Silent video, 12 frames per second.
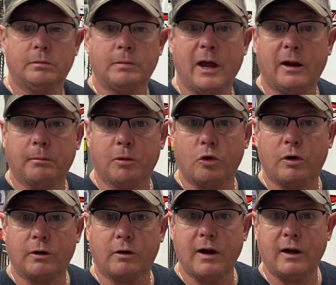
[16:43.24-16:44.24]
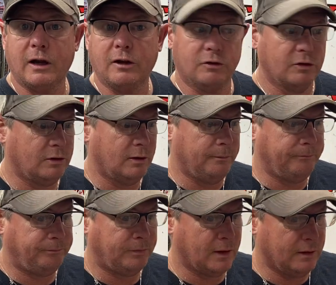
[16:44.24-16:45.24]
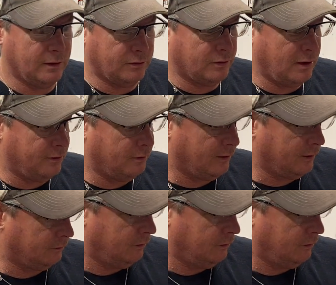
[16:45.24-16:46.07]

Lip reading: had a broken crankcase or something. There's another thing.